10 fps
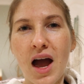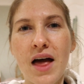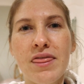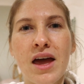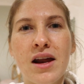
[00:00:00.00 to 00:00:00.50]

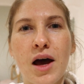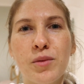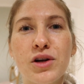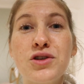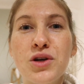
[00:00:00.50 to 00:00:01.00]
and then I'm
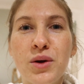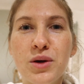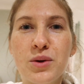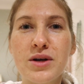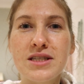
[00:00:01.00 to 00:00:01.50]
gonna show
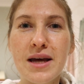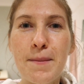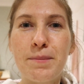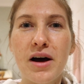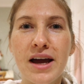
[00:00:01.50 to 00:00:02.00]
you
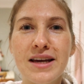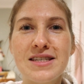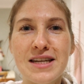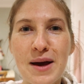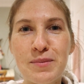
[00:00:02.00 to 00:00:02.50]
step by
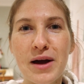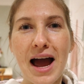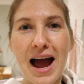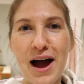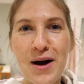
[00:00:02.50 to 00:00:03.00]
step
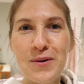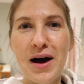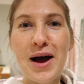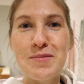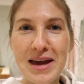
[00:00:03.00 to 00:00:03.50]
how
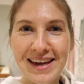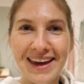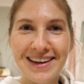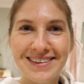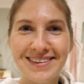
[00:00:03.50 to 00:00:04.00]
I make
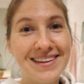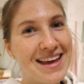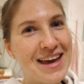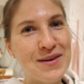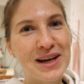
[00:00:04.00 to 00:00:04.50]
it.
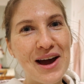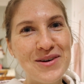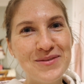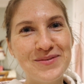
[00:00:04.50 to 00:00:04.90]
Here we go.